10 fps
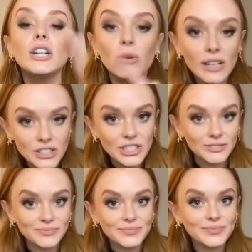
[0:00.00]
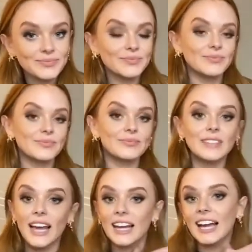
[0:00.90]
Good question.
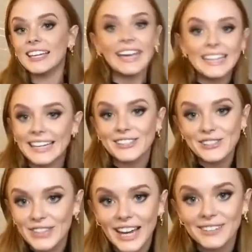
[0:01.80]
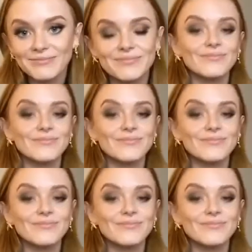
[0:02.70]
I can't answer that.